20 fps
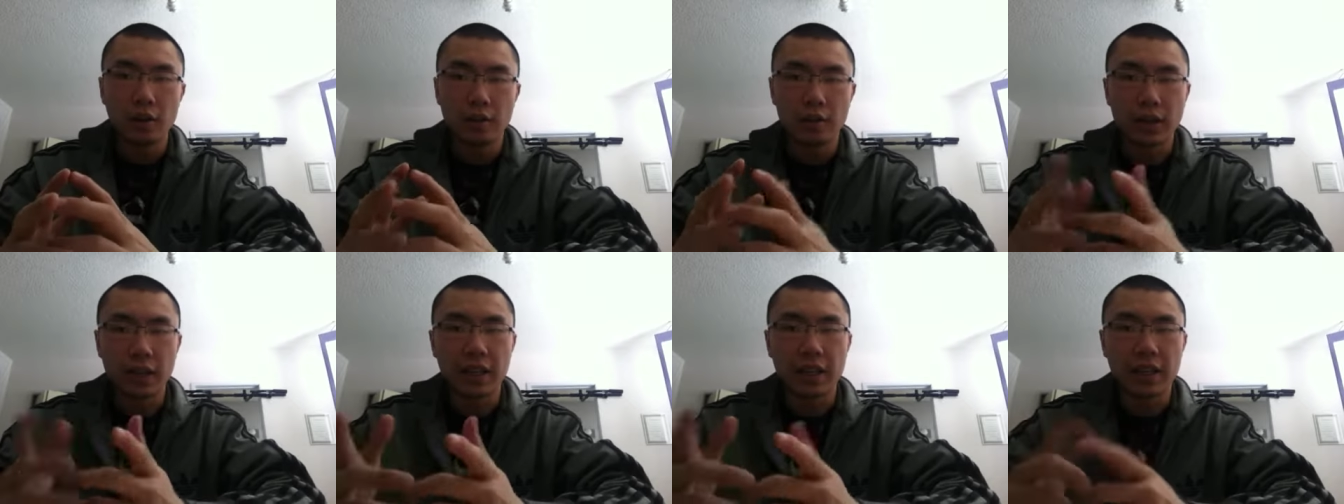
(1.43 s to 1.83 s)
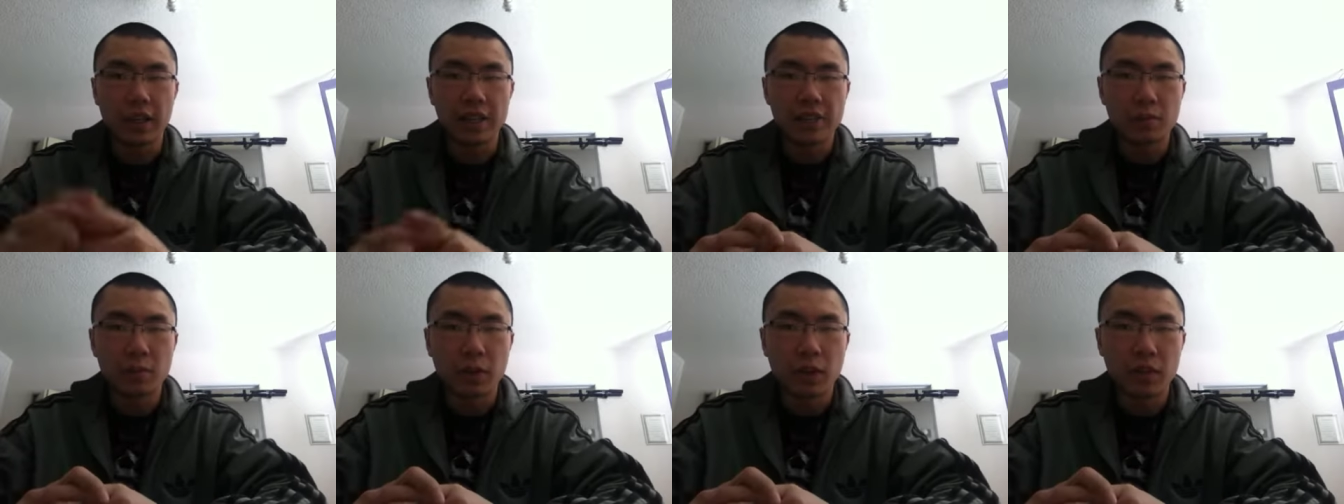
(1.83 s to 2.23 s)
Okay
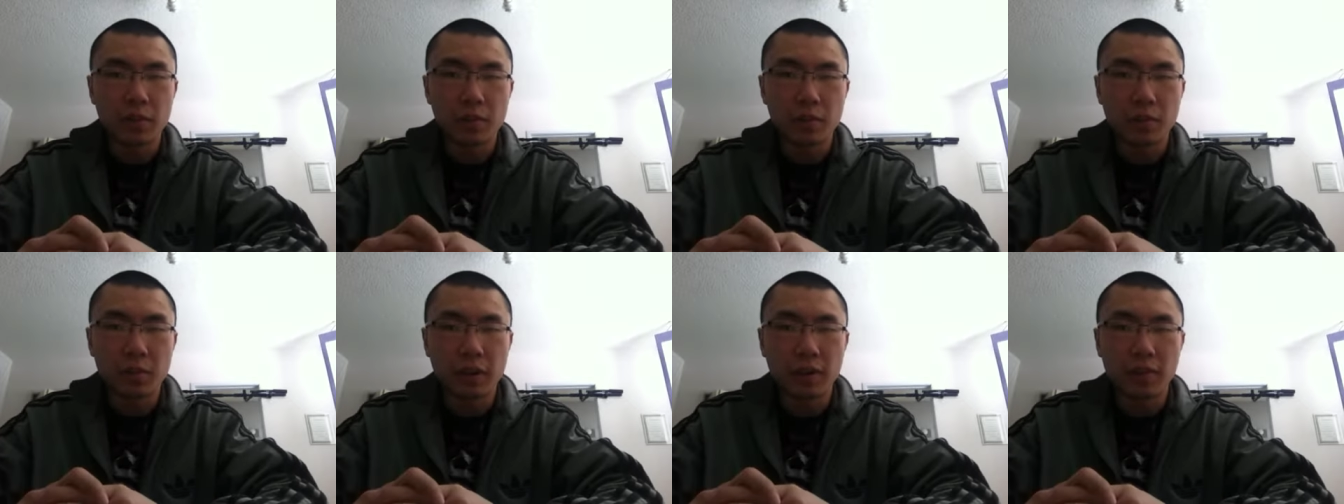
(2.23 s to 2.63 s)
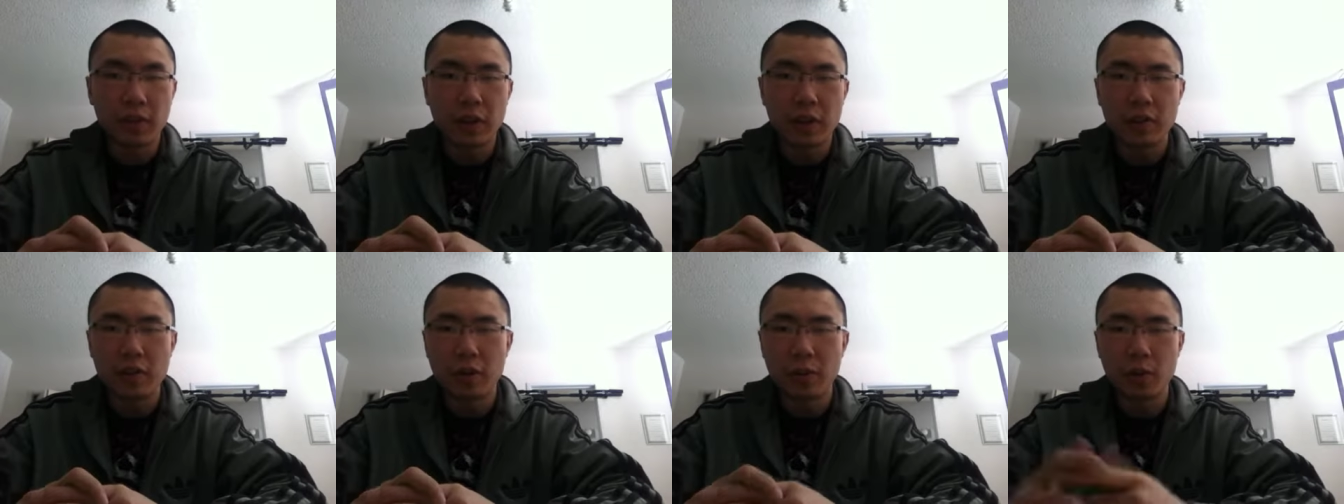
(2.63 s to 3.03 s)
guys, welcome to my
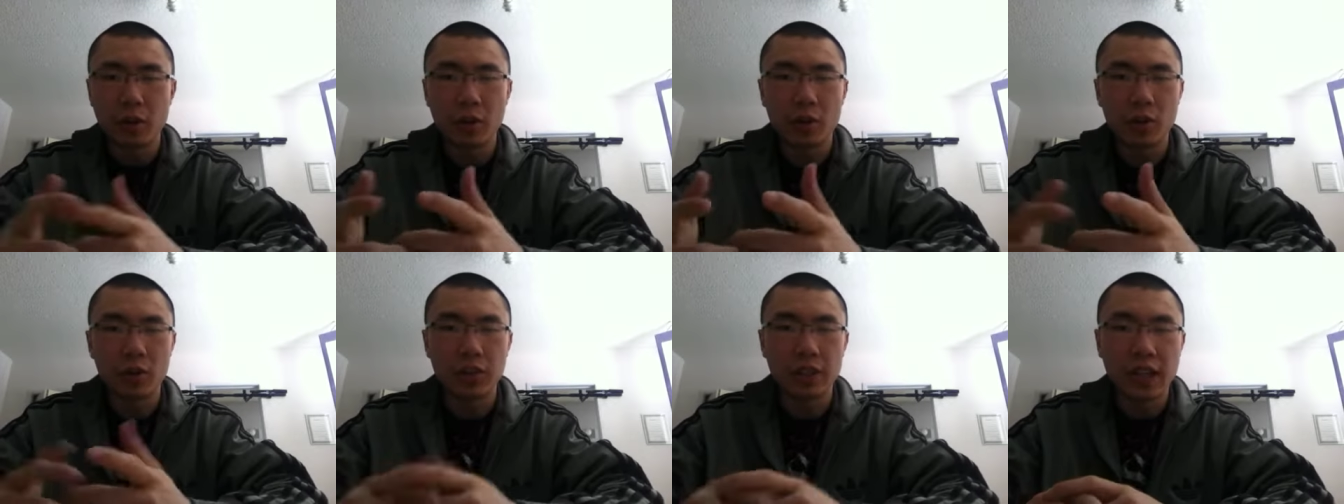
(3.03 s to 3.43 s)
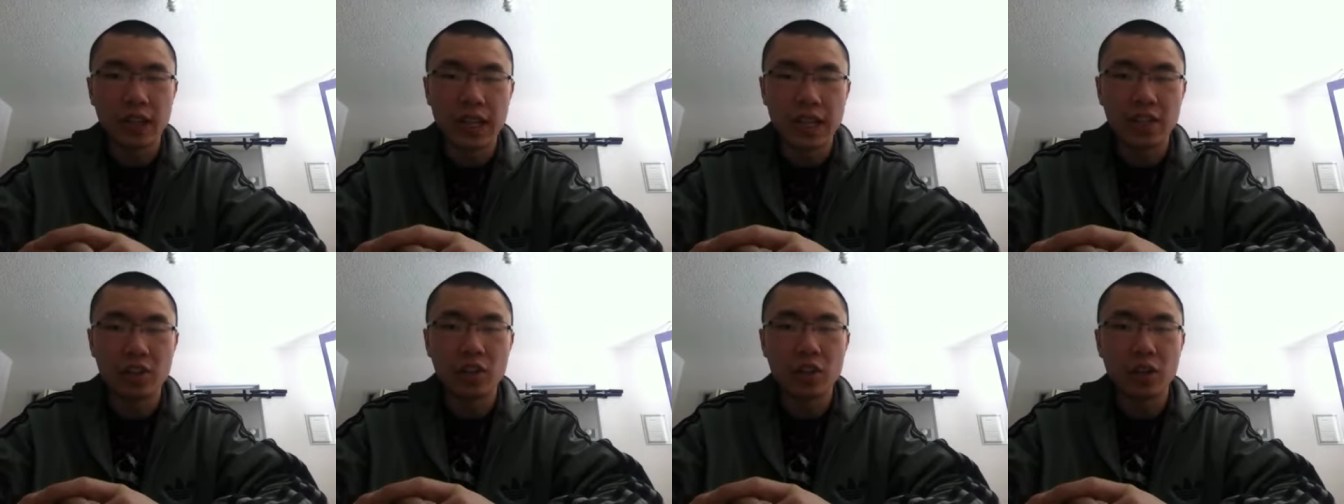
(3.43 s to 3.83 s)
video. I'm your host
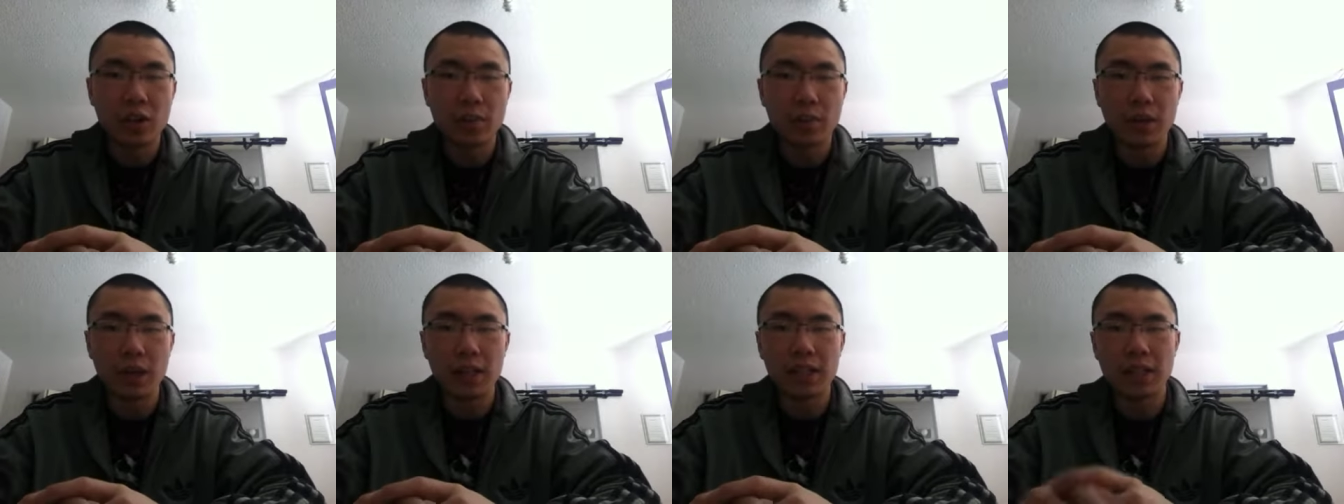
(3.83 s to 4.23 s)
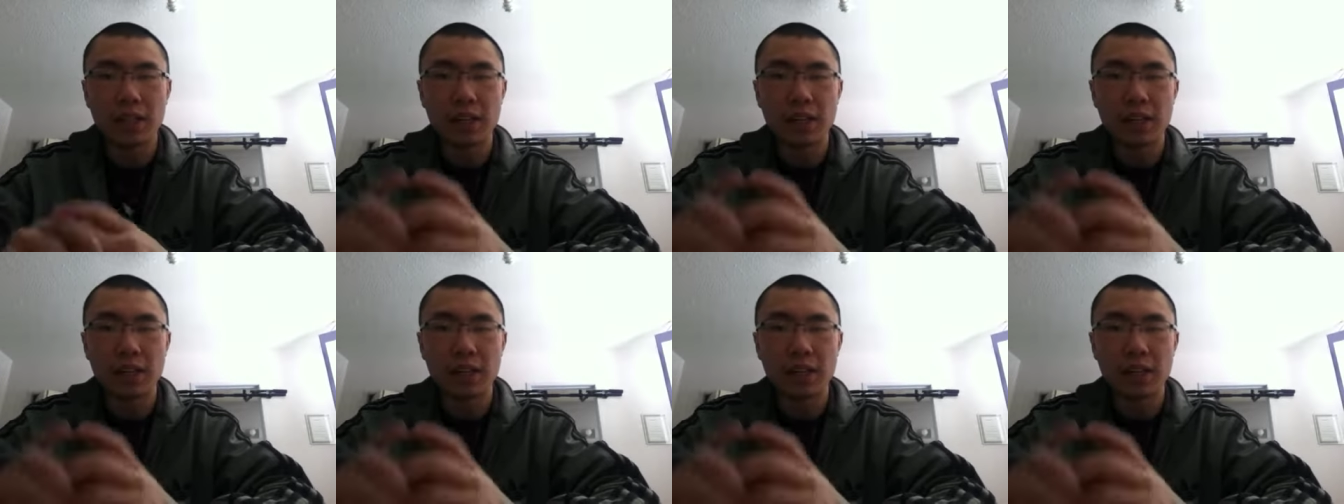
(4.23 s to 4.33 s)
Asian MMA.